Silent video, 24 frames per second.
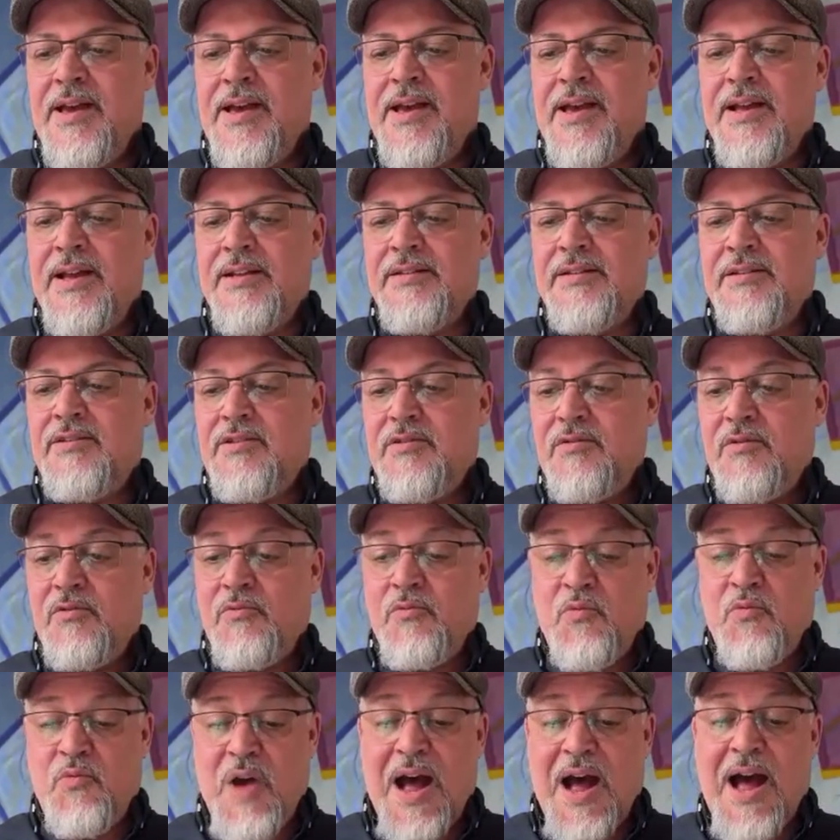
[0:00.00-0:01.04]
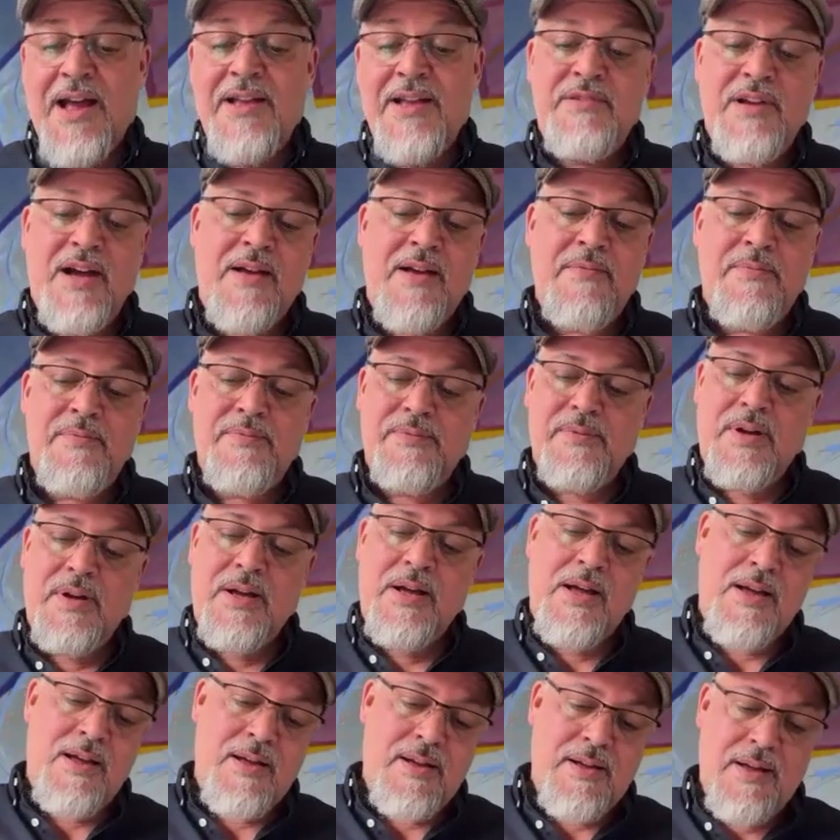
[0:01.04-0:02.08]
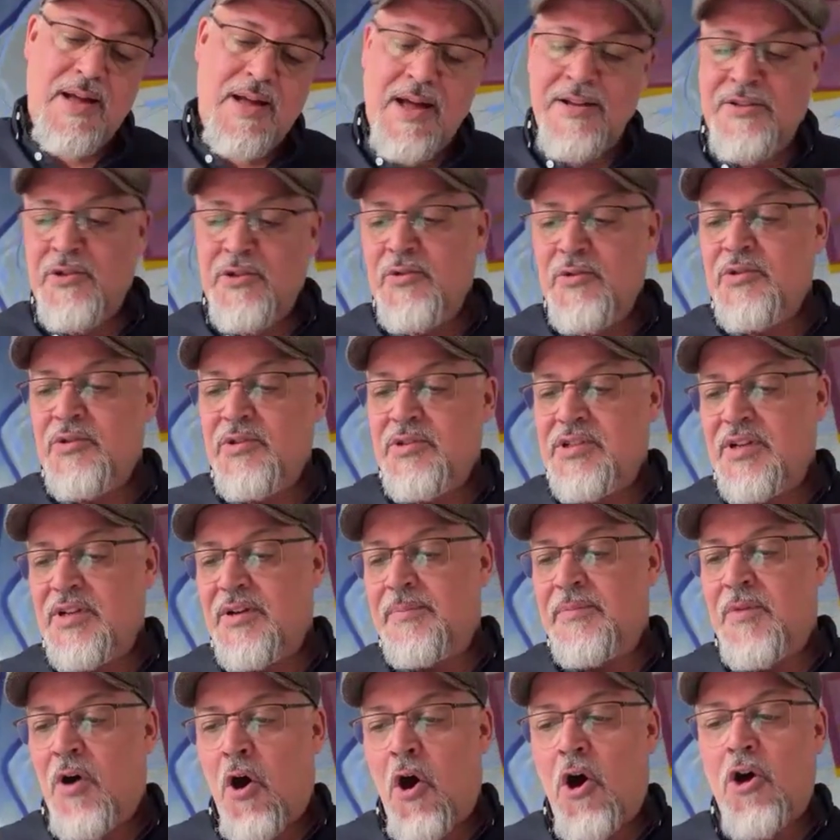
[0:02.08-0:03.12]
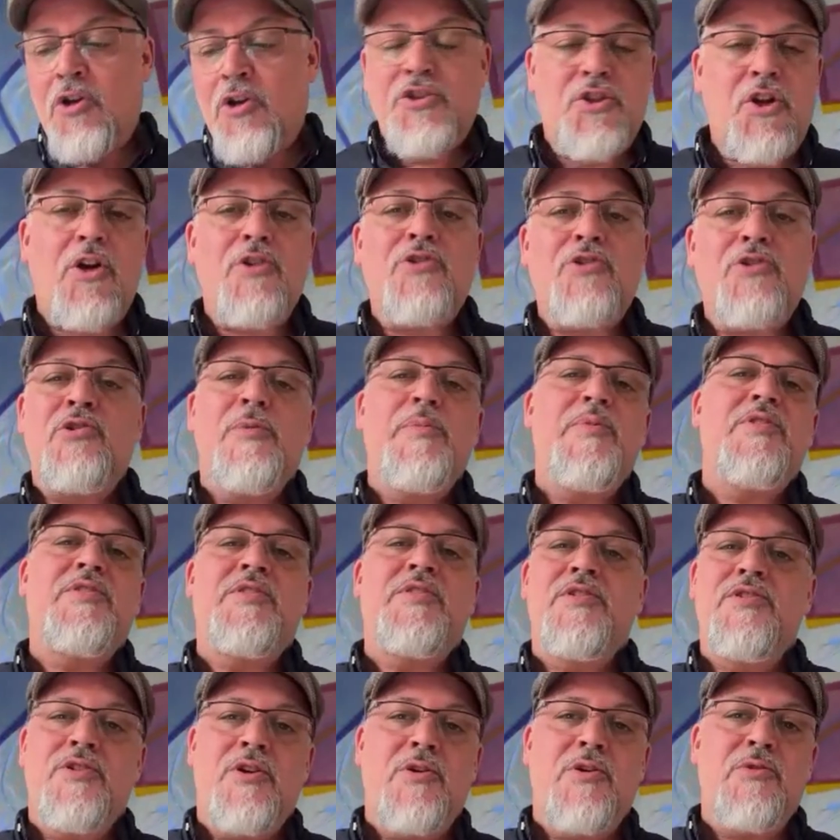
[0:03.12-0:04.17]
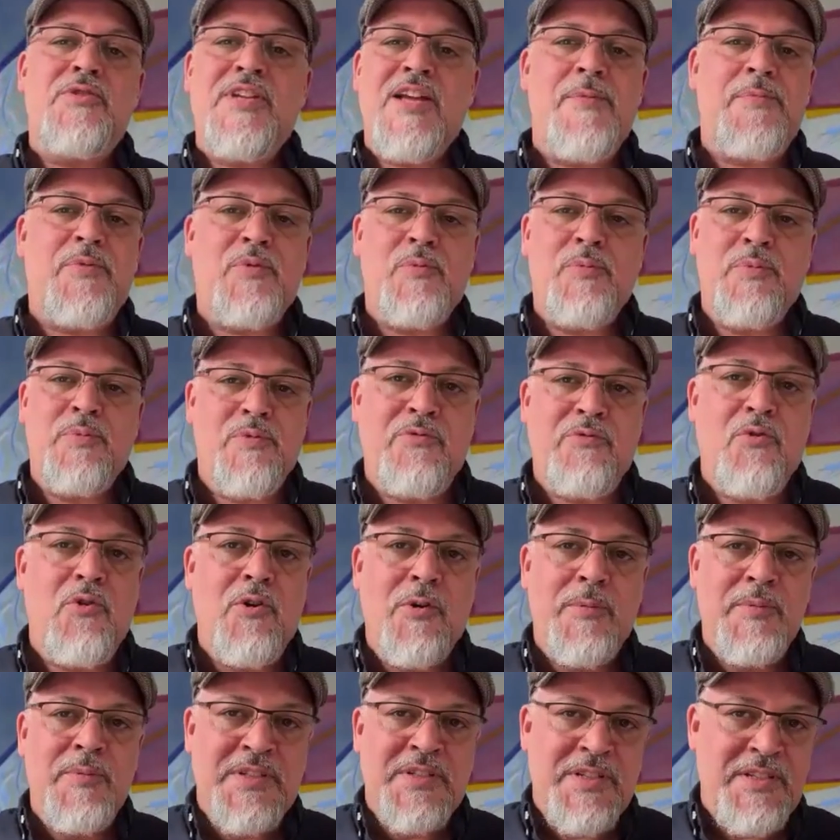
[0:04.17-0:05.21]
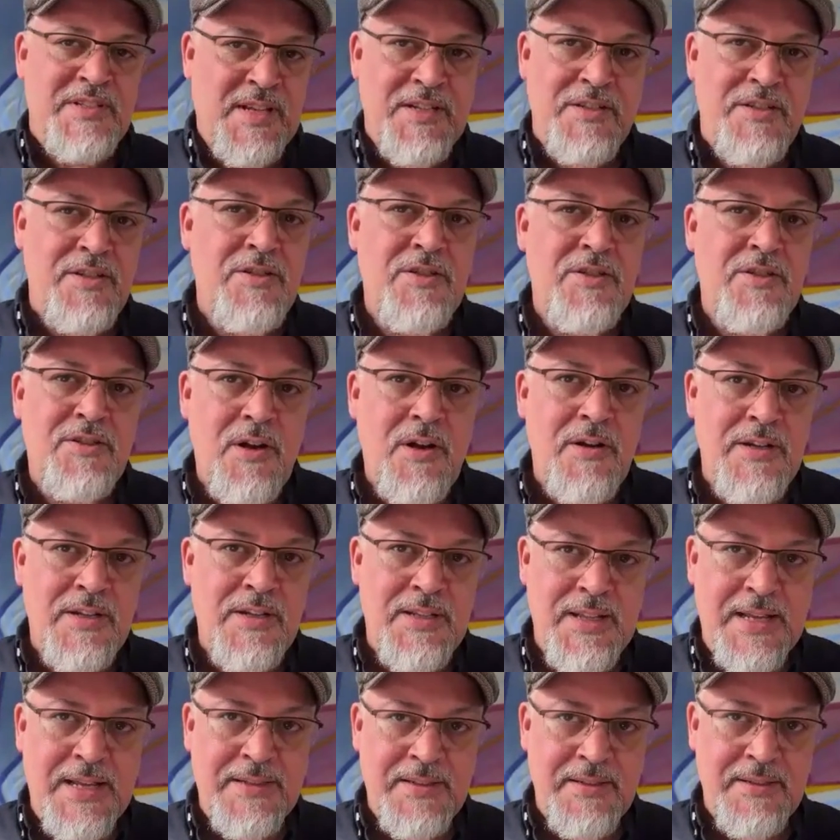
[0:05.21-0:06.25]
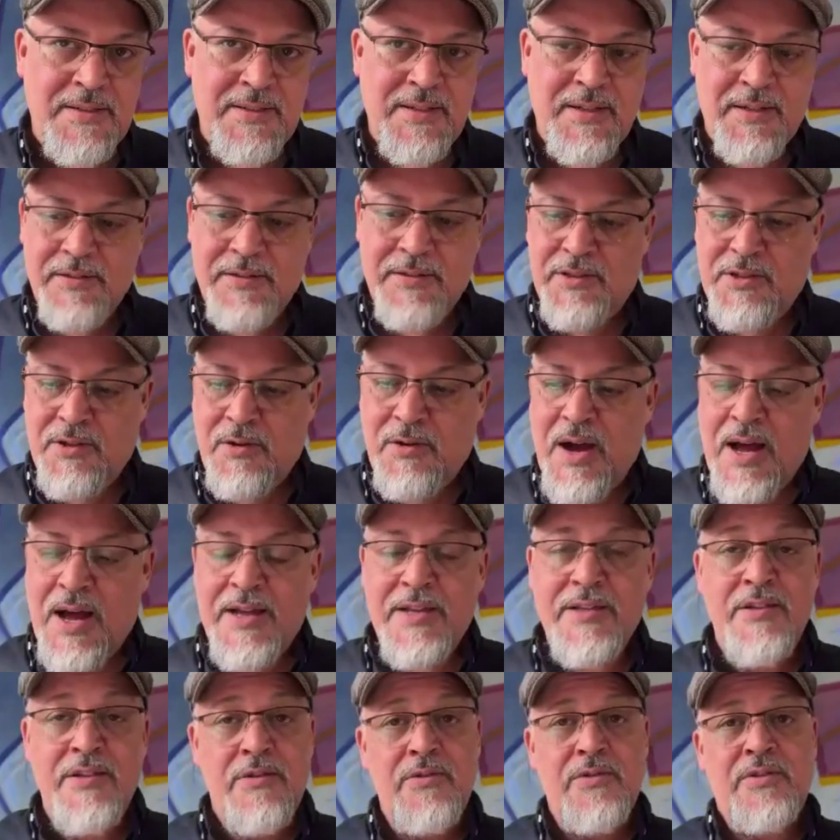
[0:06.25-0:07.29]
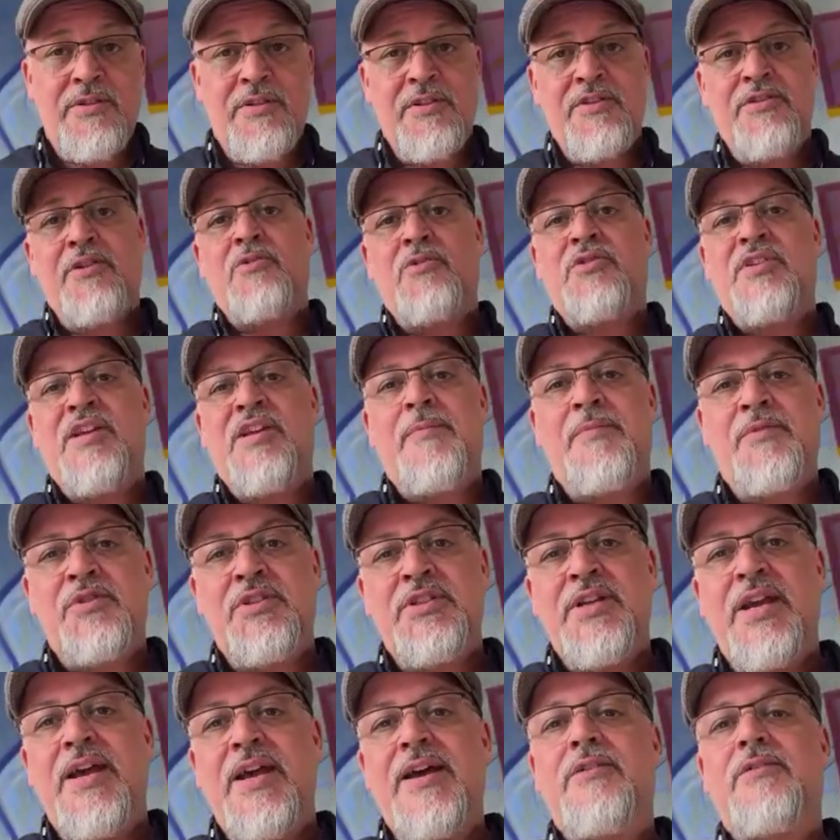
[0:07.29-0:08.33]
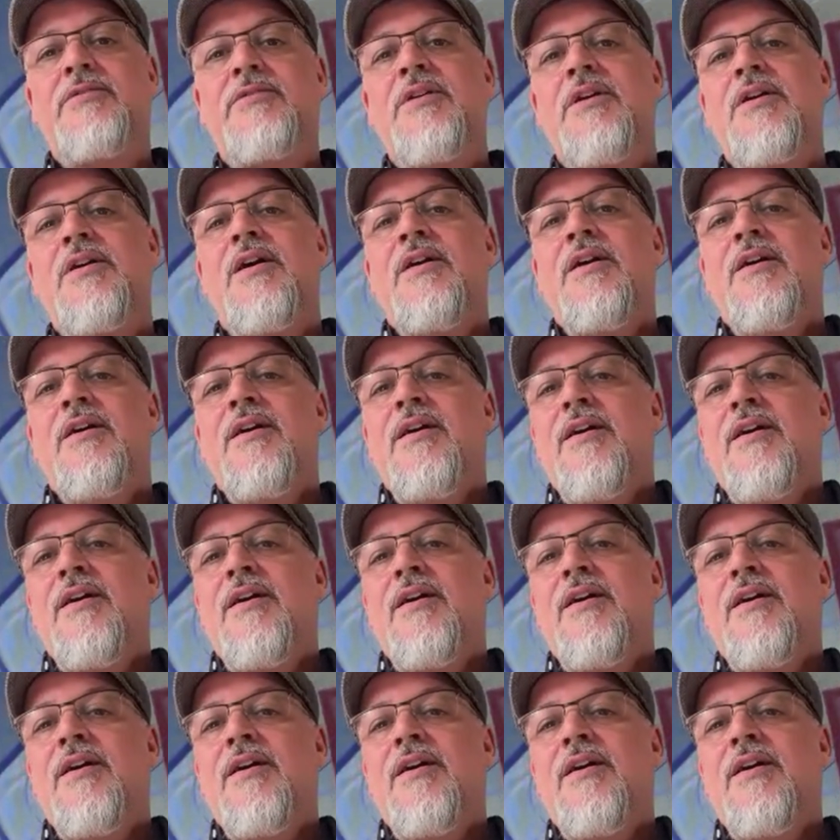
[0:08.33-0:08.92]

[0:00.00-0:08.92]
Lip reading: And I do some all-star tribute to Joe Sample performances. I just started that this year. So I use the Joe Sample channel